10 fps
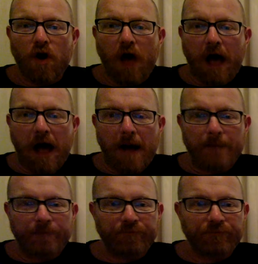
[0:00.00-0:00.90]

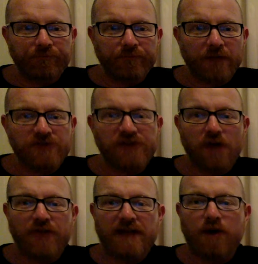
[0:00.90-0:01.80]
So
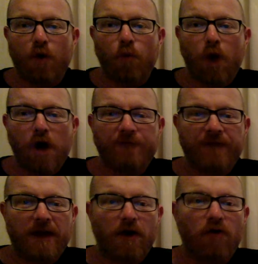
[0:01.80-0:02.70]
they're not worth
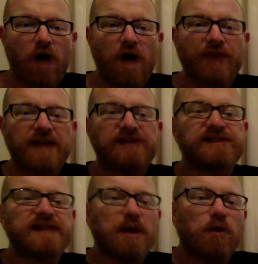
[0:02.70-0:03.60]
it, or are they
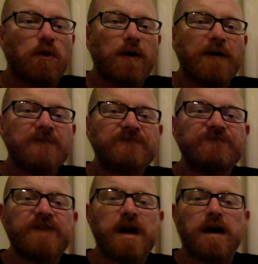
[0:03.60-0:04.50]
still
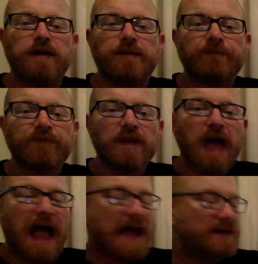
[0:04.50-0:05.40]
fun?
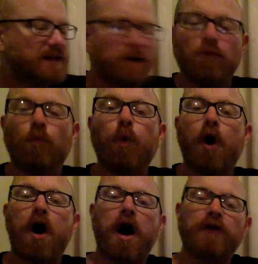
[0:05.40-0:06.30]
And
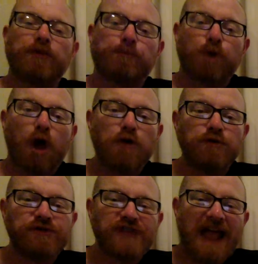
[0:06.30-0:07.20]
what are the
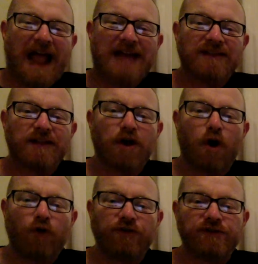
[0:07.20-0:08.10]
pros and the
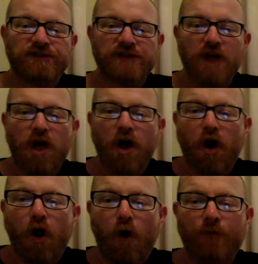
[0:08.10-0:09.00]
cons
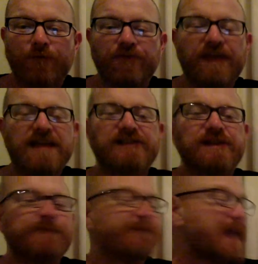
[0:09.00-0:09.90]
of these
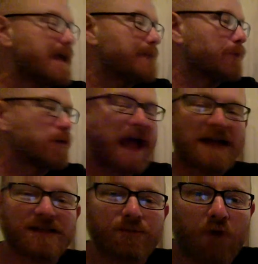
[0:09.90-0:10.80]
inflatable
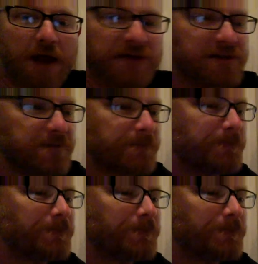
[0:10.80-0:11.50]
catamarans?